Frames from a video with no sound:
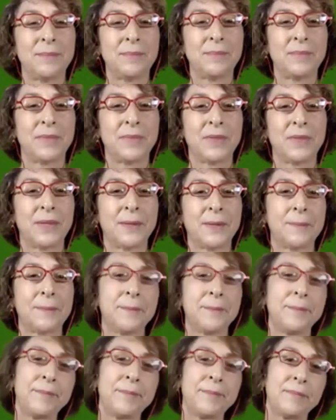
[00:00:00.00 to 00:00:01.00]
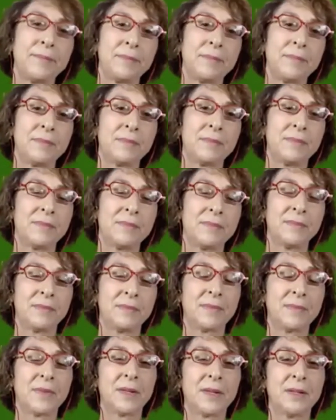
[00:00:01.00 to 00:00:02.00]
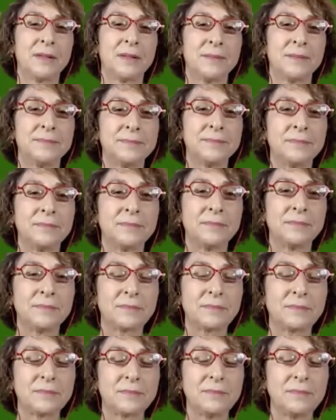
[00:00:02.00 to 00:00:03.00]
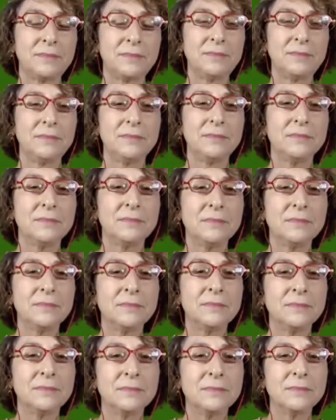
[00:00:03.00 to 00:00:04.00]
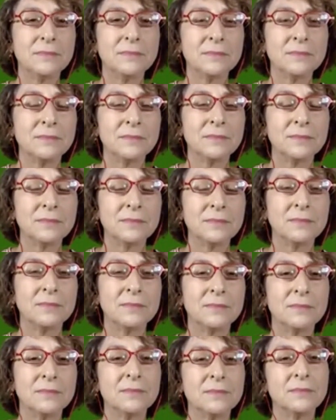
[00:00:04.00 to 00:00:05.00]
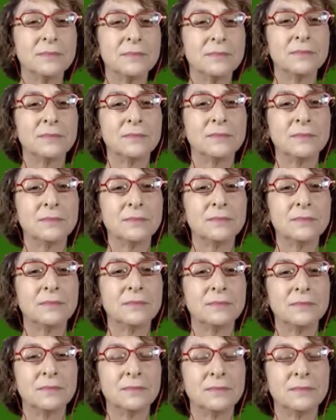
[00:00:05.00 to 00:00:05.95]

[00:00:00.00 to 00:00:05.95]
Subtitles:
(silent)